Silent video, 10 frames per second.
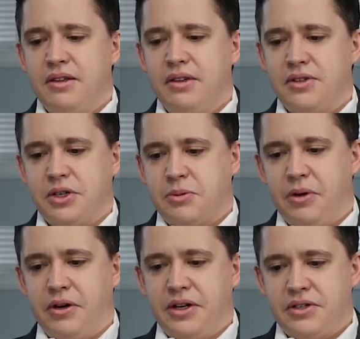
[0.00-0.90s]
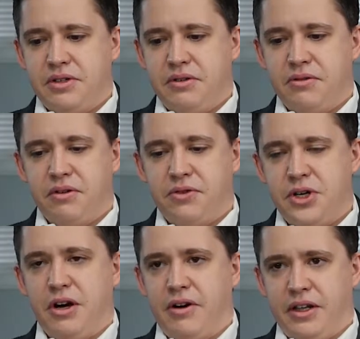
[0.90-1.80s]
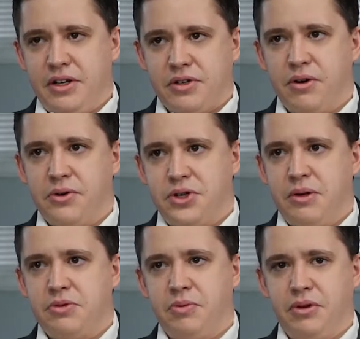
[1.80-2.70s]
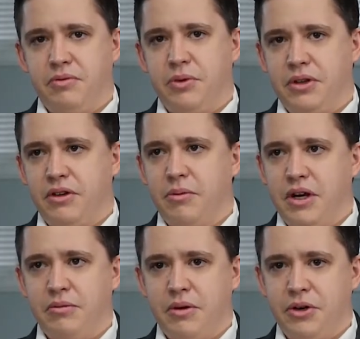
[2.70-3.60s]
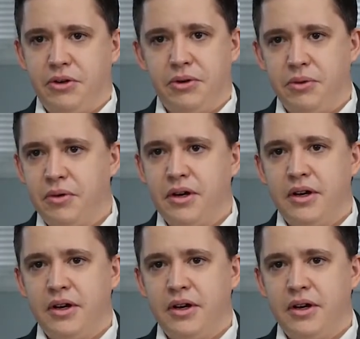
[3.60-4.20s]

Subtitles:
this experience of sharing these hardships with other men and women who